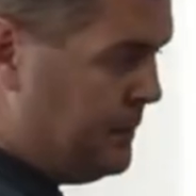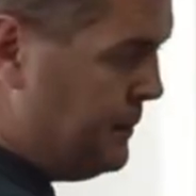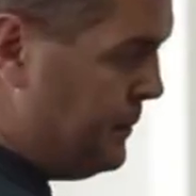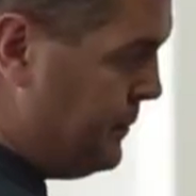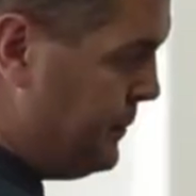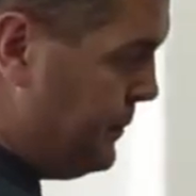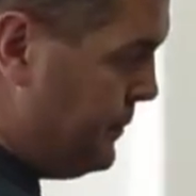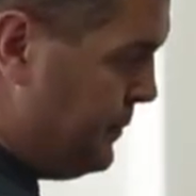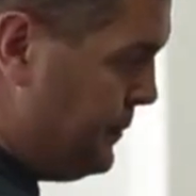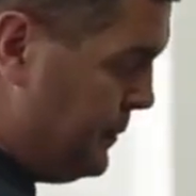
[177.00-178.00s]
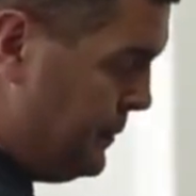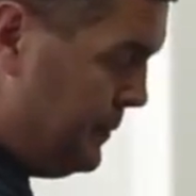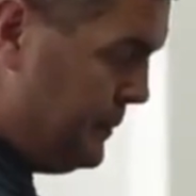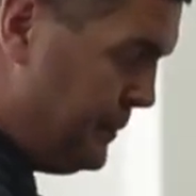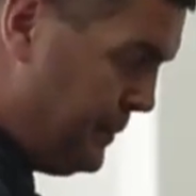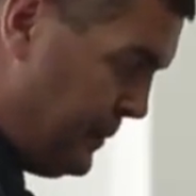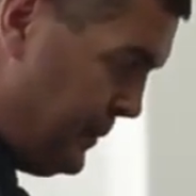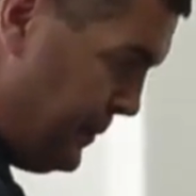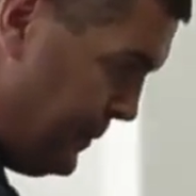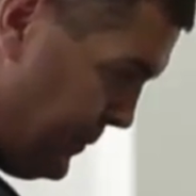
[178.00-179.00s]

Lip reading: working away and has developed some